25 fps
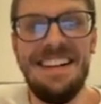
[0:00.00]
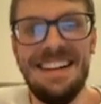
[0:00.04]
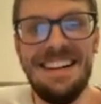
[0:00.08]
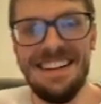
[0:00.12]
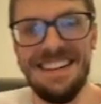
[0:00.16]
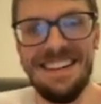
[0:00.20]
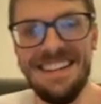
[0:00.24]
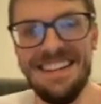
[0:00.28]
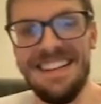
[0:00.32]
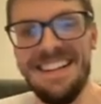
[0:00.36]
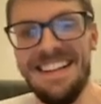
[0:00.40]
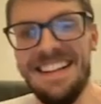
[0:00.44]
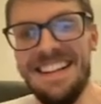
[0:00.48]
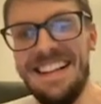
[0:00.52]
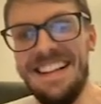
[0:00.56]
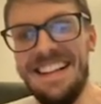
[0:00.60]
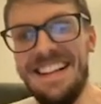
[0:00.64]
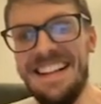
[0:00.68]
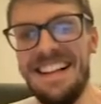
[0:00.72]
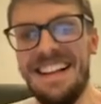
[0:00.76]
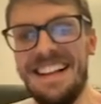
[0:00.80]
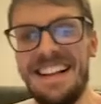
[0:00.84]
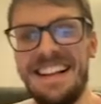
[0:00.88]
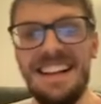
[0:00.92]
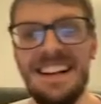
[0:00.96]

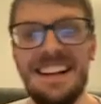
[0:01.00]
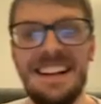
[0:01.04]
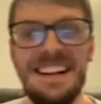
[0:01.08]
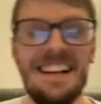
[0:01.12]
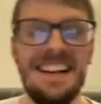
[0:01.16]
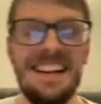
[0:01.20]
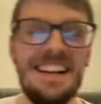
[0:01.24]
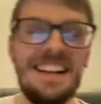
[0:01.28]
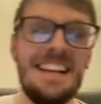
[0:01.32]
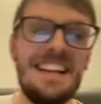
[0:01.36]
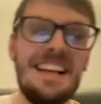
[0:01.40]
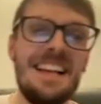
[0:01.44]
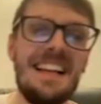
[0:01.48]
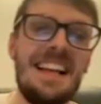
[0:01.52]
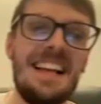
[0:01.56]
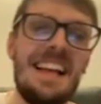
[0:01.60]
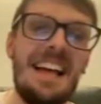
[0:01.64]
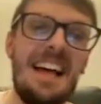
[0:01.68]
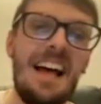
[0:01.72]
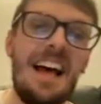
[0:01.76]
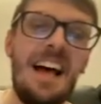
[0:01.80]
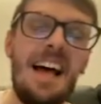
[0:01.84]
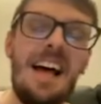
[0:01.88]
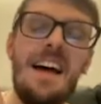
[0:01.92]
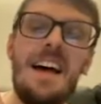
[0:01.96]

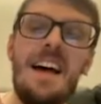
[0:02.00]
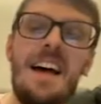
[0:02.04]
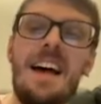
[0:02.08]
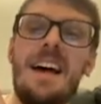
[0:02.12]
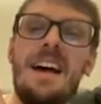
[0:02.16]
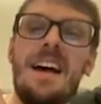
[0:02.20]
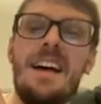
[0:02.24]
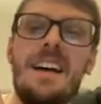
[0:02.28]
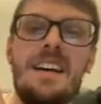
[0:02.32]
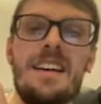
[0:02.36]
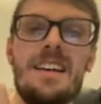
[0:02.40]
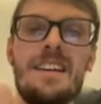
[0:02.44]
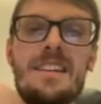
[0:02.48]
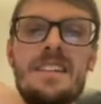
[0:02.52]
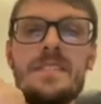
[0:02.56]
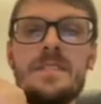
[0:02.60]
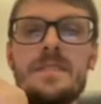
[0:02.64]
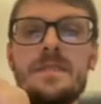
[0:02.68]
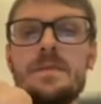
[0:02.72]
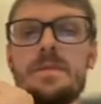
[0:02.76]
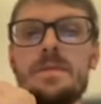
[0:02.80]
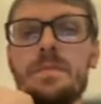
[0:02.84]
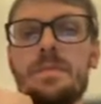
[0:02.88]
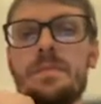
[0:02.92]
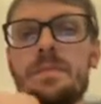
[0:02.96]

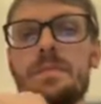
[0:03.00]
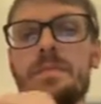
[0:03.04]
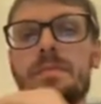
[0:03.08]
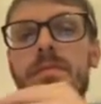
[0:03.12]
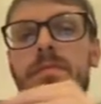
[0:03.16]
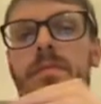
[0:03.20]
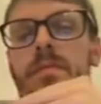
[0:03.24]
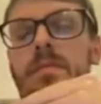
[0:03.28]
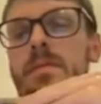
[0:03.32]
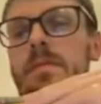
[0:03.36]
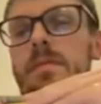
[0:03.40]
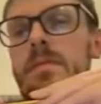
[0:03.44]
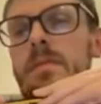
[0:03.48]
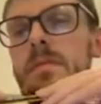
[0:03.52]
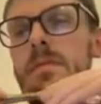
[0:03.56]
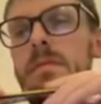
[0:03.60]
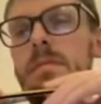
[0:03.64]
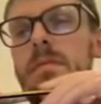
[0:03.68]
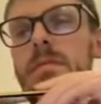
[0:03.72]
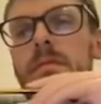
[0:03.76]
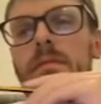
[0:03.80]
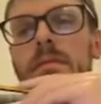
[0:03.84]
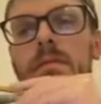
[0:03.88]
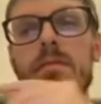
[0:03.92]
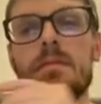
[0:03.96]

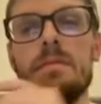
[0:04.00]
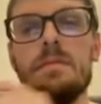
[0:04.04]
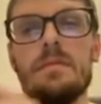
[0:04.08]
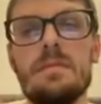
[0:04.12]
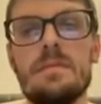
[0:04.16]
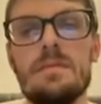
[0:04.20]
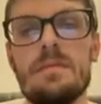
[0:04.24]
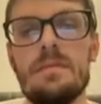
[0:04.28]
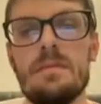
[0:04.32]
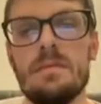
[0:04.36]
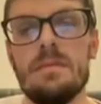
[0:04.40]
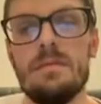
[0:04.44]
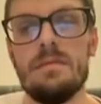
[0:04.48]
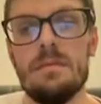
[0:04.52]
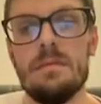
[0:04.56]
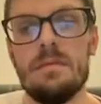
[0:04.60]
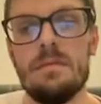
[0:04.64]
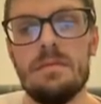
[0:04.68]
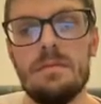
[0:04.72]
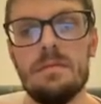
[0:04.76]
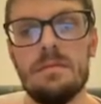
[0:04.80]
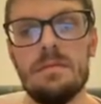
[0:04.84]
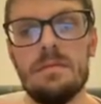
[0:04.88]
[no speech]